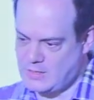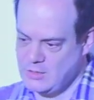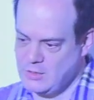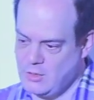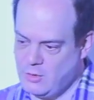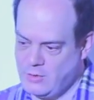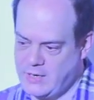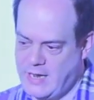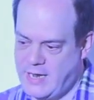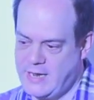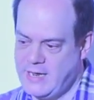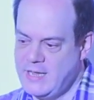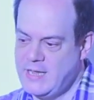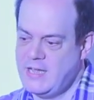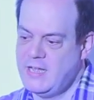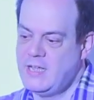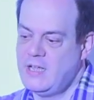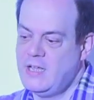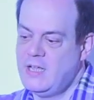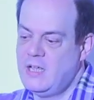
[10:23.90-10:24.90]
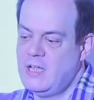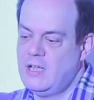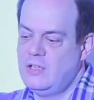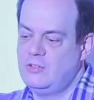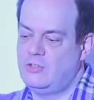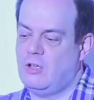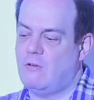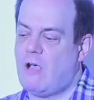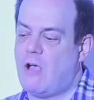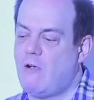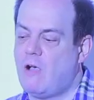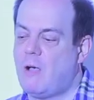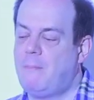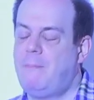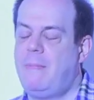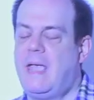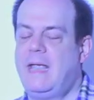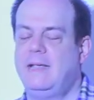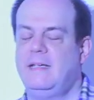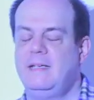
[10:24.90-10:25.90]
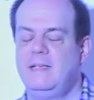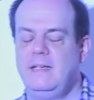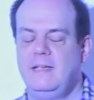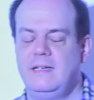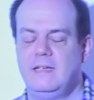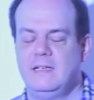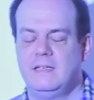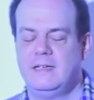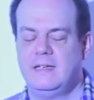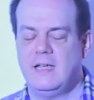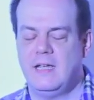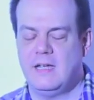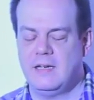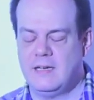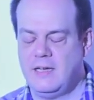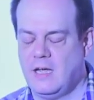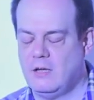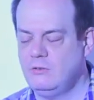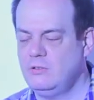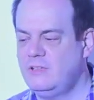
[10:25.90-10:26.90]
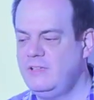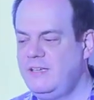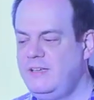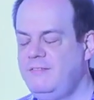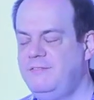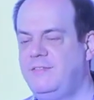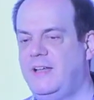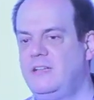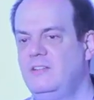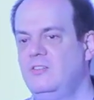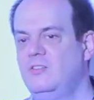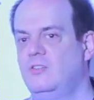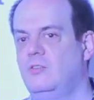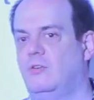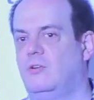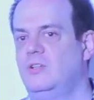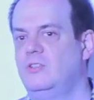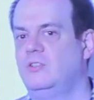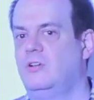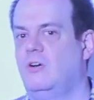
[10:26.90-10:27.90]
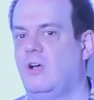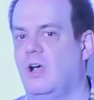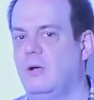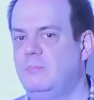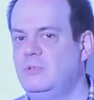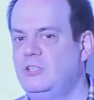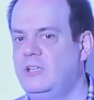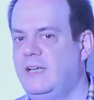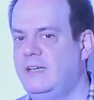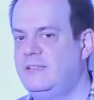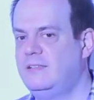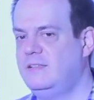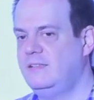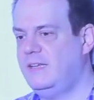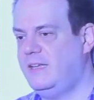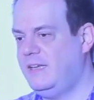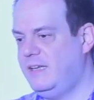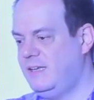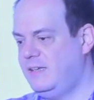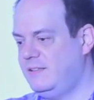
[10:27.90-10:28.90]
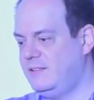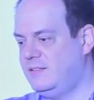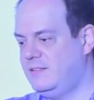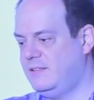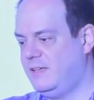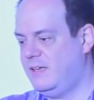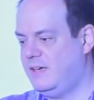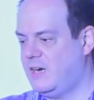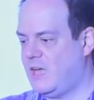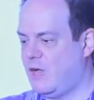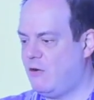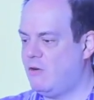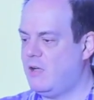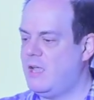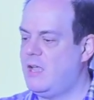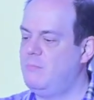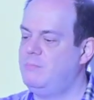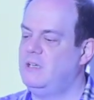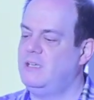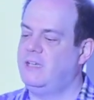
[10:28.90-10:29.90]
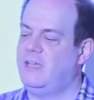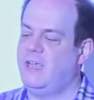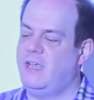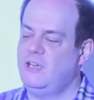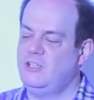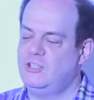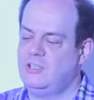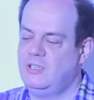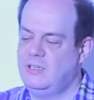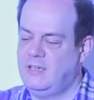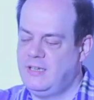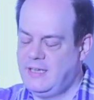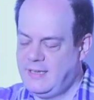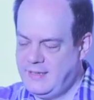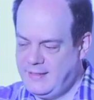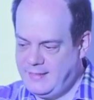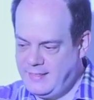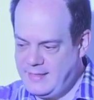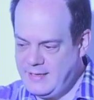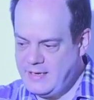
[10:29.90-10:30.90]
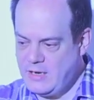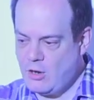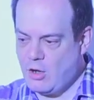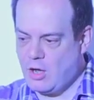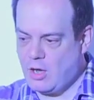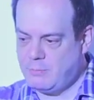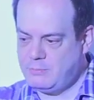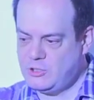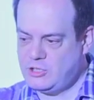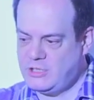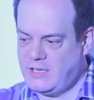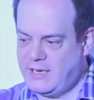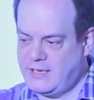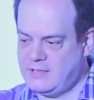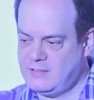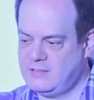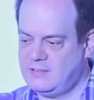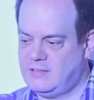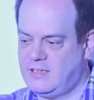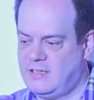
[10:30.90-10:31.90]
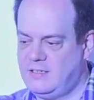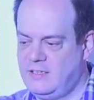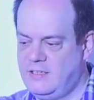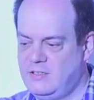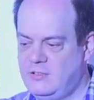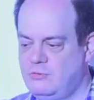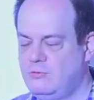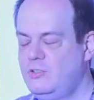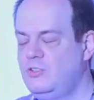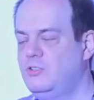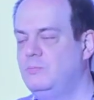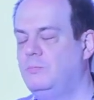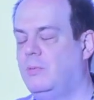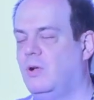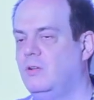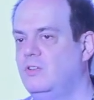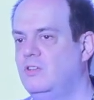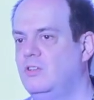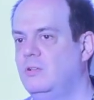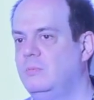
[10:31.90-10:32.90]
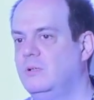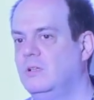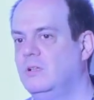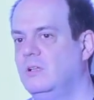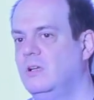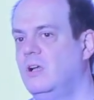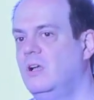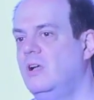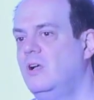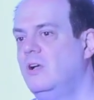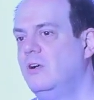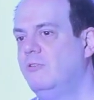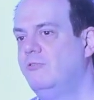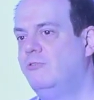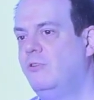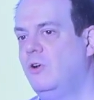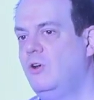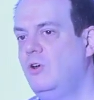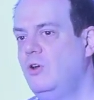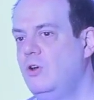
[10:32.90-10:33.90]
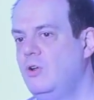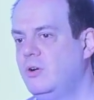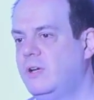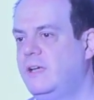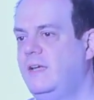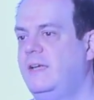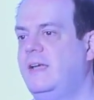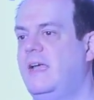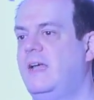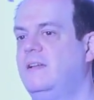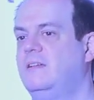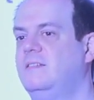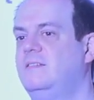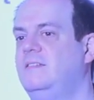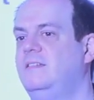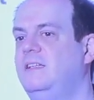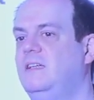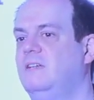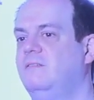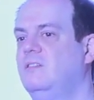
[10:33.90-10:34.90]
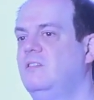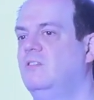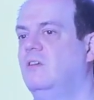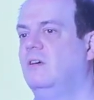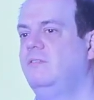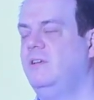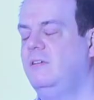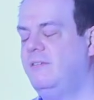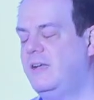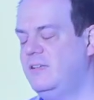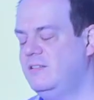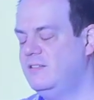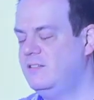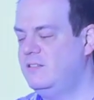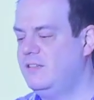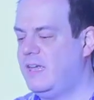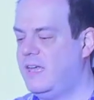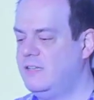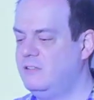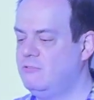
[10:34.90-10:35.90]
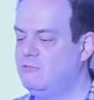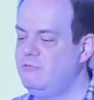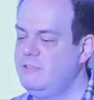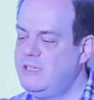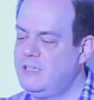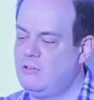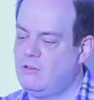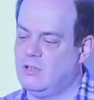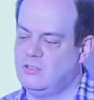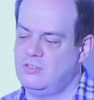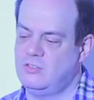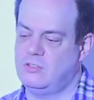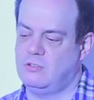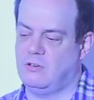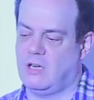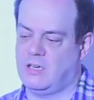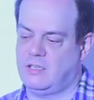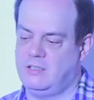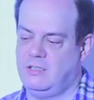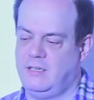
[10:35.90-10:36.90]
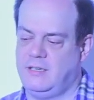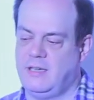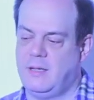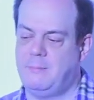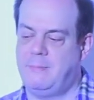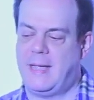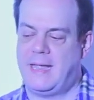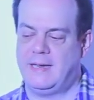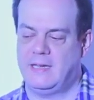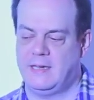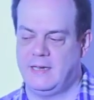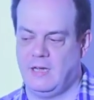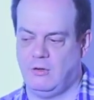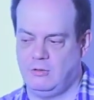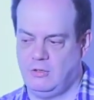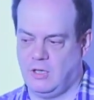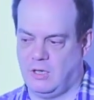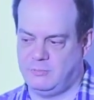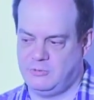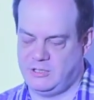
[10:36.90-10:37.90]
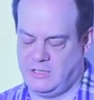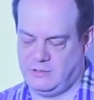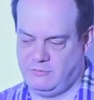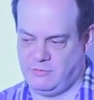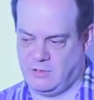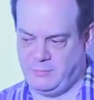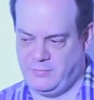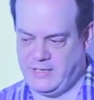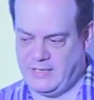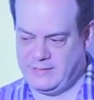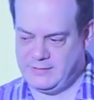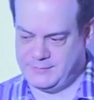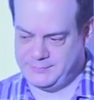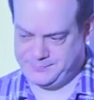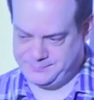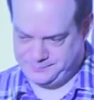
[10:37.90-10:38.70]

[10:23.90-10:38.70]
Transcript: Okay, so our bank account event source or object is in our application the object that is responsible for looking at a sequence of events and reconstructing a bank account object from that.